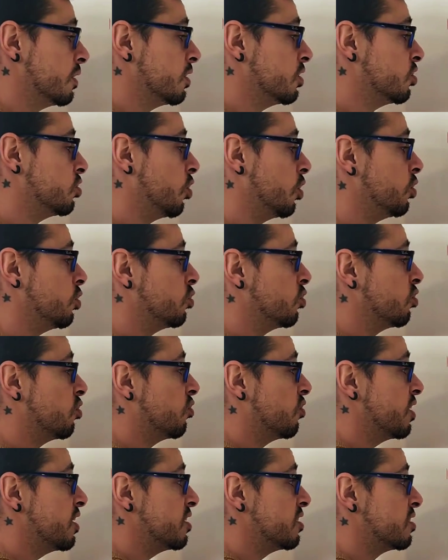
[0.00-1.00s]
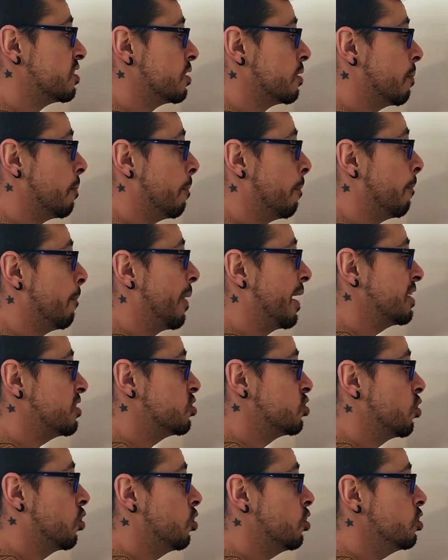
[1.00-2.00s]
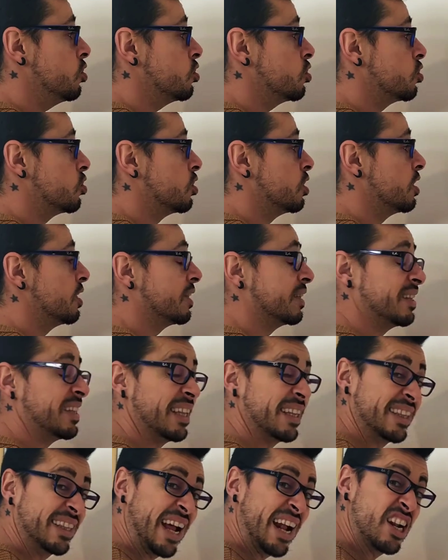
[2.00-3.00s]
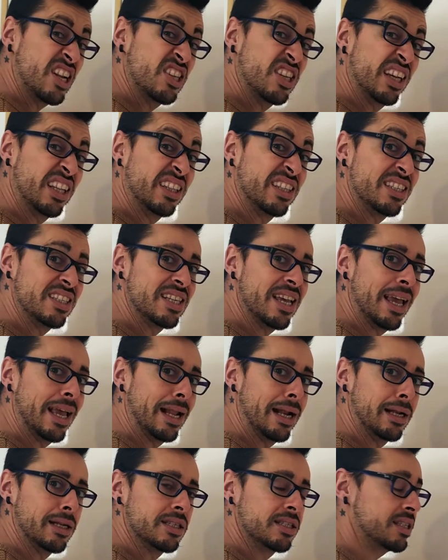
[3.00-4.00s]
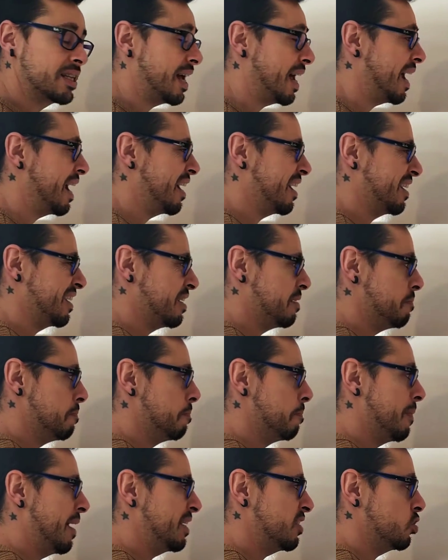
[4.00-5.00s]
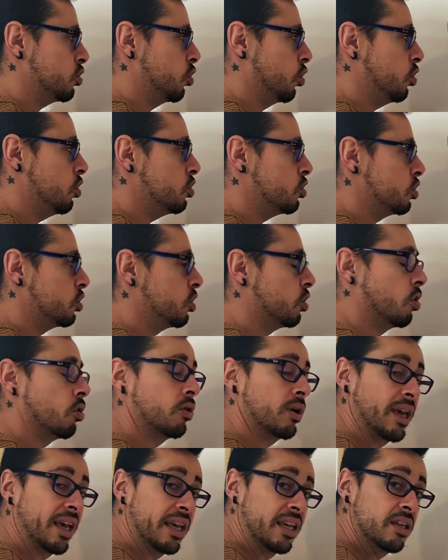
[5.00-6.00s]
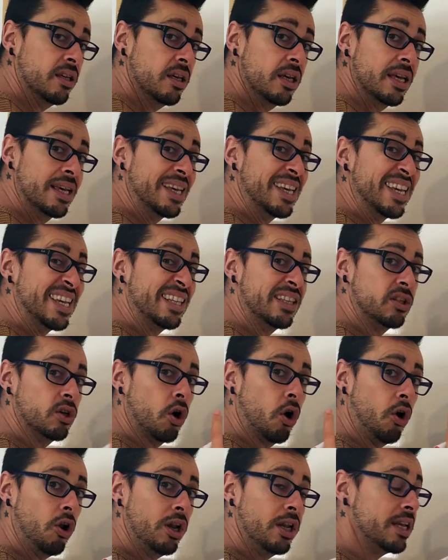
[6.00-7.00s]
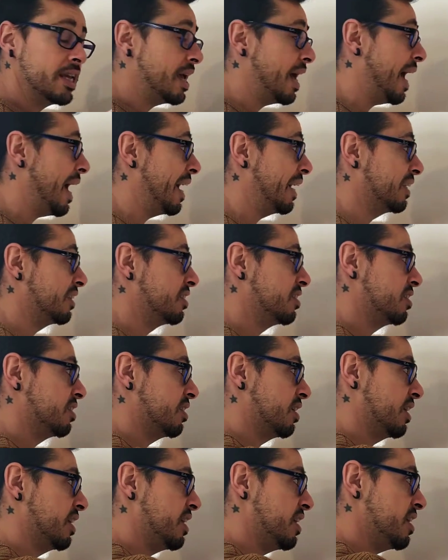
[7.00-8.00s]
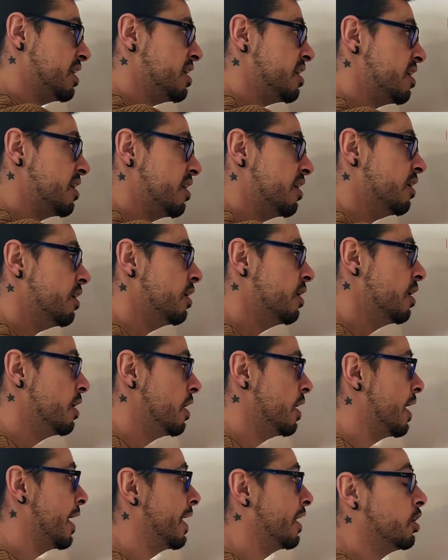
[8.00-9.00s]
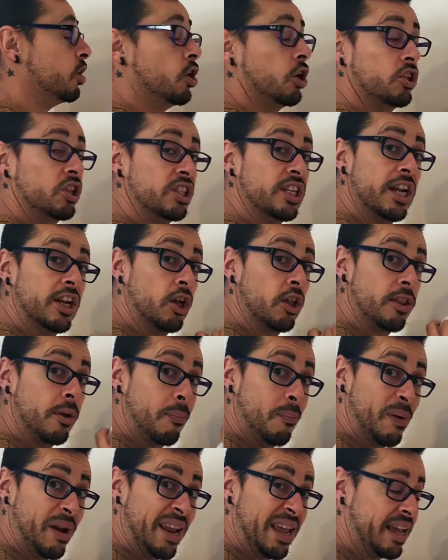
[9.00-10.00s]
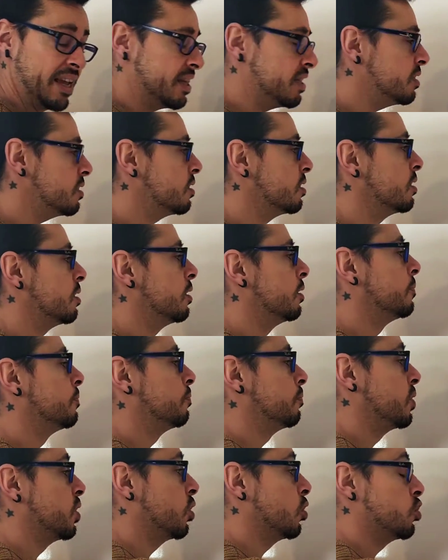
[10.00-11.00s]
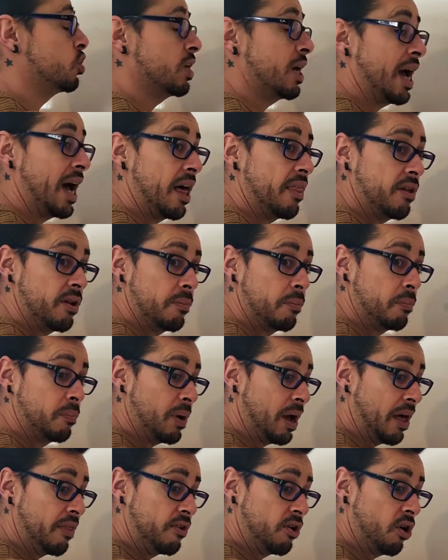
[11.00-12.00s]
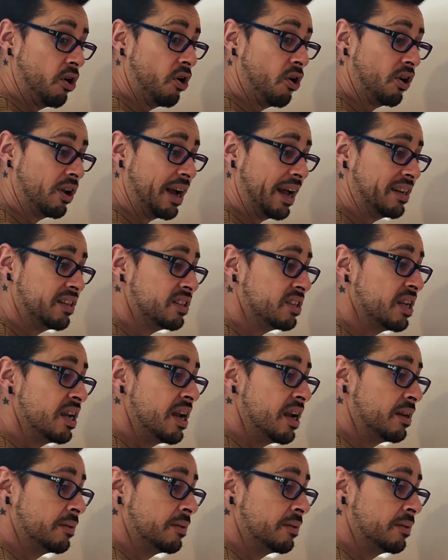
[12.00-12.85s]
is going to reach muscles. The target cells are in muscles, okay? It only acts here and not in another place because other organs